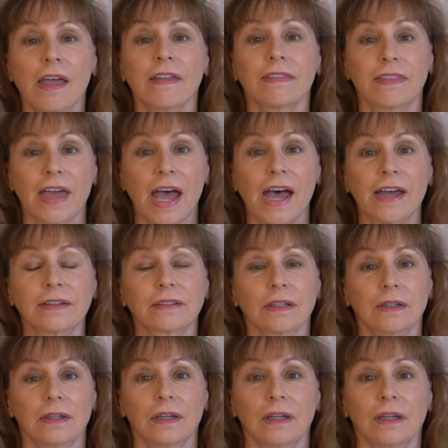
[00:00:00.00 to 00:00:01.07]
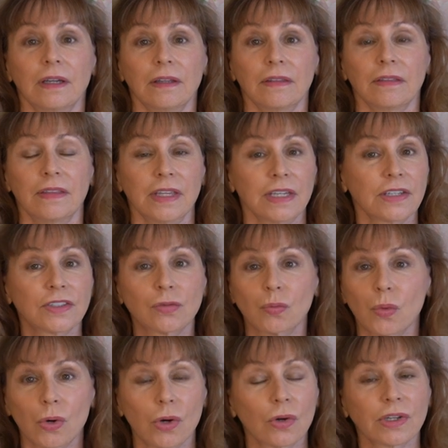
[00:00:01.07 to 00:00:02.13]
that this
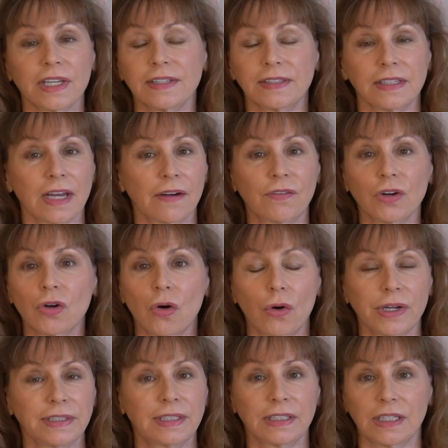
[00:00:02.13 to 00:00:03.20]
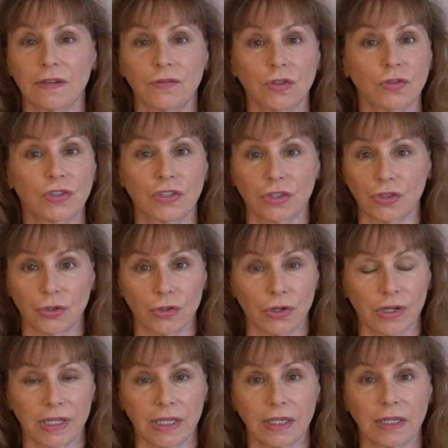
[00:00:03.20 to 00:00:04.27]
world is never going to give you
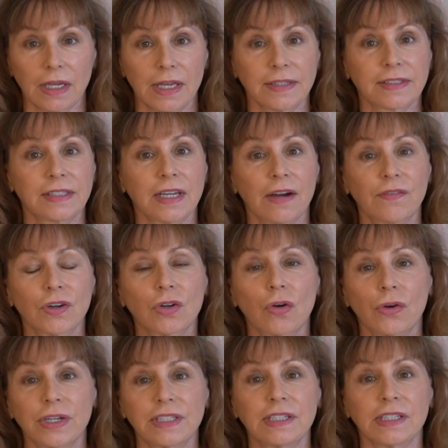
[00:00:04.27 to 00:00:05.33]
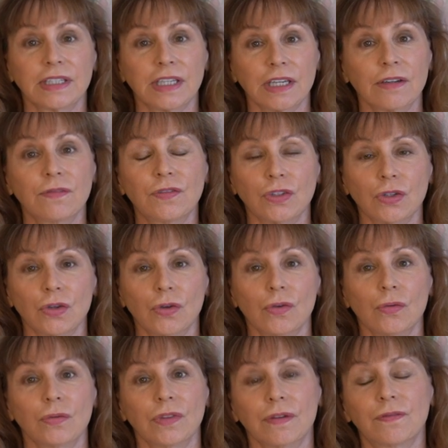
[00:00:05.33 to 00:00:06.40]
security. It's never going to give
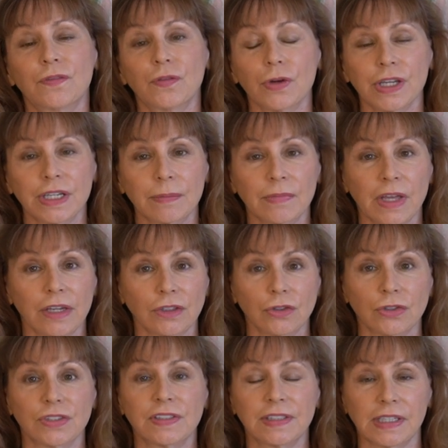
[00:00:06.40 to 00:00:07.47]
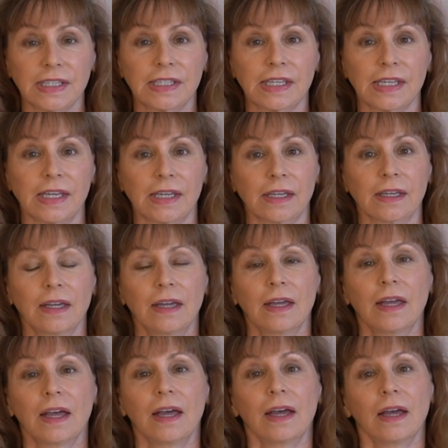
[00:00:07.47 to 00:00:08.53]
you the freedom that you're seeking,
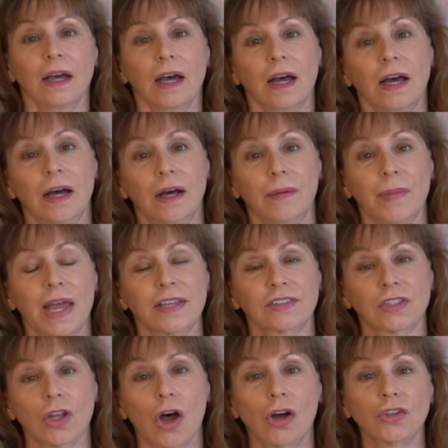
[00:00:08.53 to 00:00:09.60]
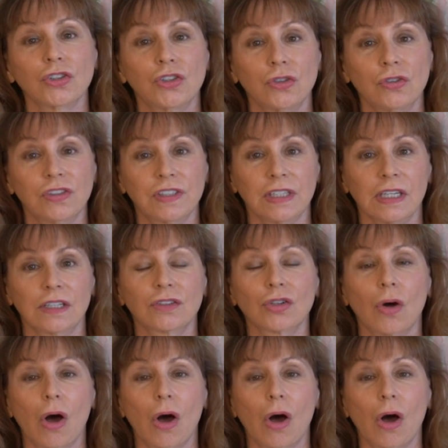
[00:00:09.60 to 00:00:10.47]
as long as you seek to